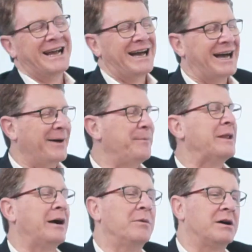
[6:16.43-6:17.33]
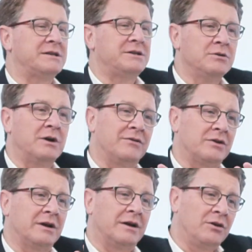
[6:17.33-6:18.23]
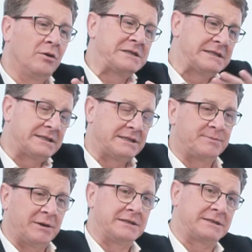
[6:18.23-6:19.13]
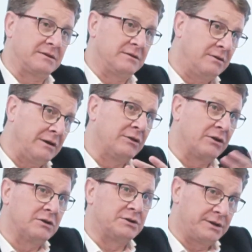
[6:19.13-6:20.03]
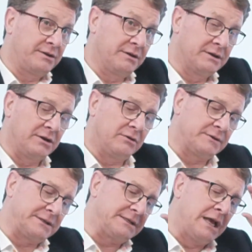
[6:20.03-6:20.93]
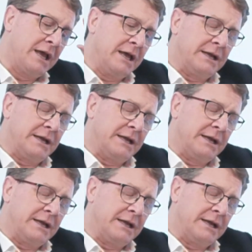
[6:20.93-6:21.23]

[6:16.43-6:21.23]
Now, Martin, you have your business is based around the country, 30 offices. Yeah.